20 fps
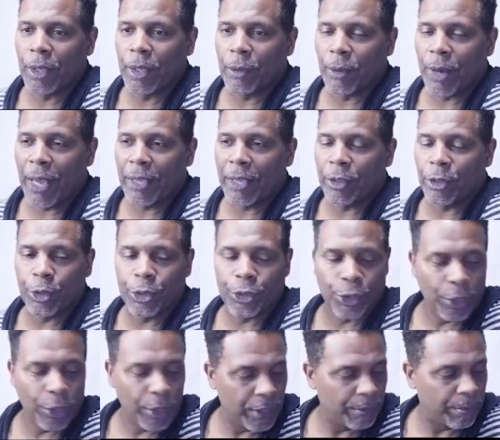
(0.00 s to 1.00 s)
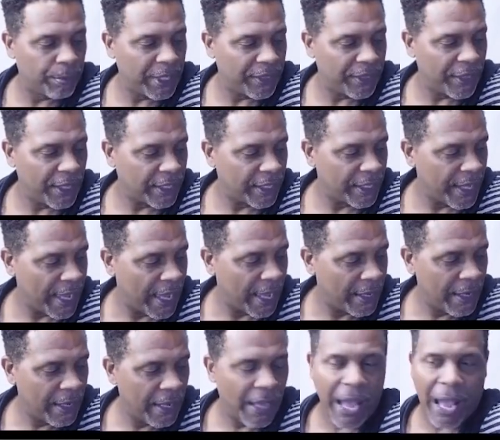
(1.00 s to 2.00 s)
Right? You shouldn't be thinking that.
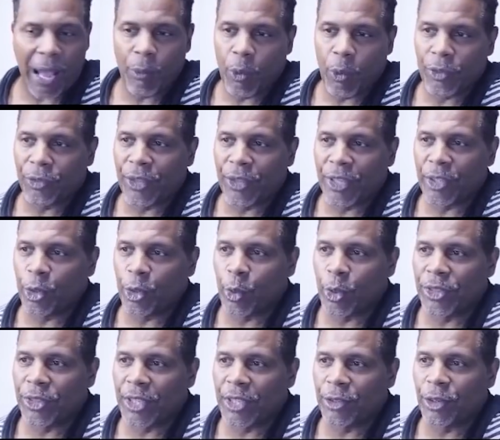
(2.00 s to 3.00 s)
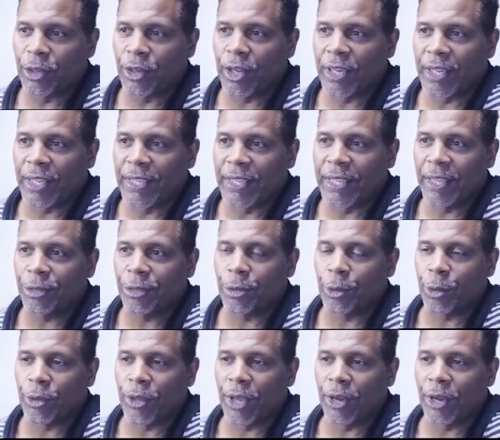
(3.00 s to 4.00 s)
I wouldn't think you would think you're going to get
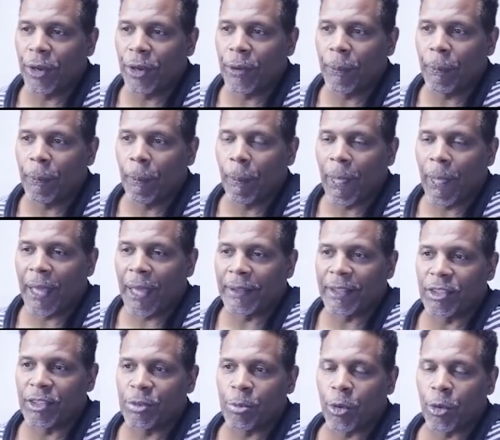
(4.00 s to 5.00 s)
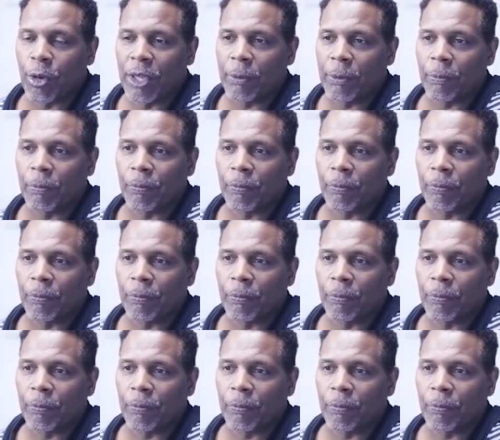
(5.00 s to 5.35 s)
through there at this point.